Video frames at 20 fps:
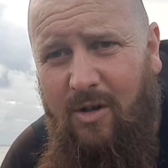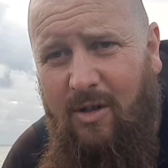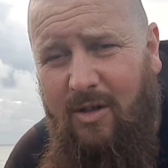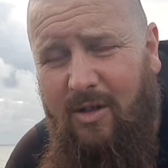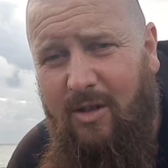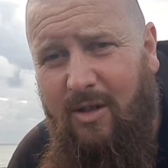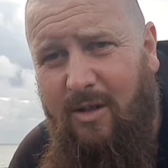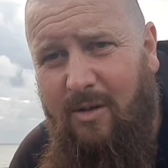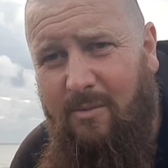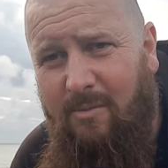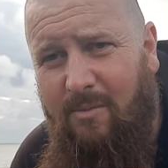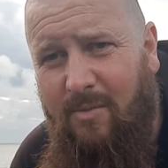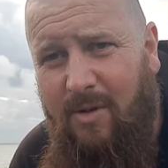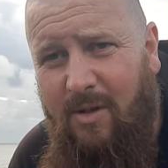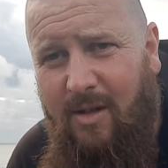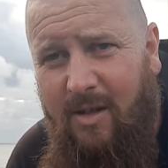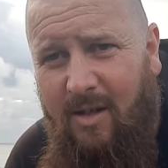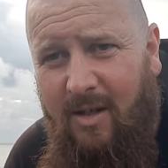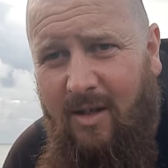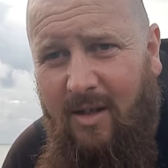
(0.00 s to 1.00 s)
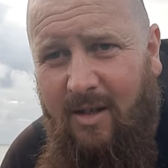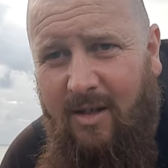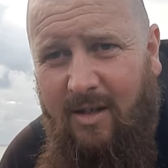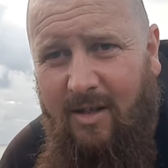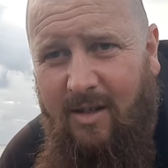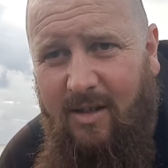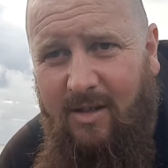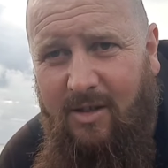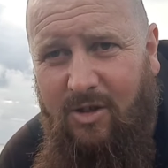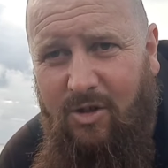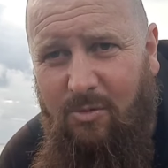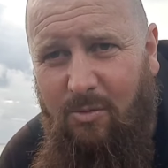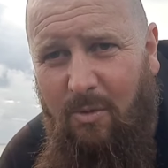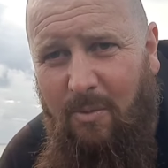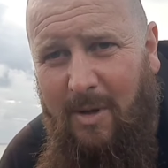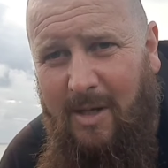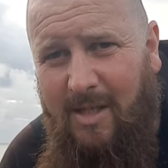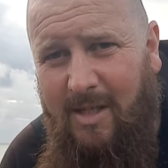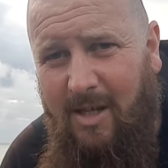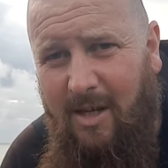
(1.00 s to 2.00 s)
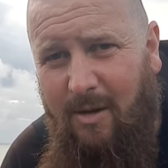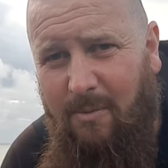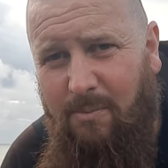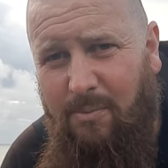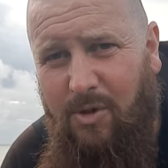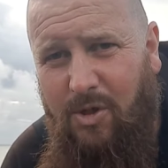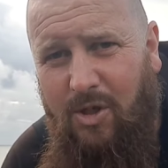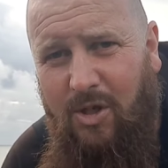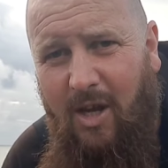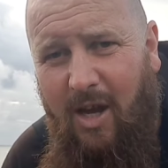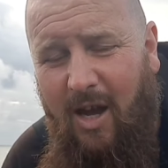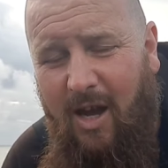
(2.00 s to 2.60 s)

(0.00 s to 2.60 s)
some of my tips,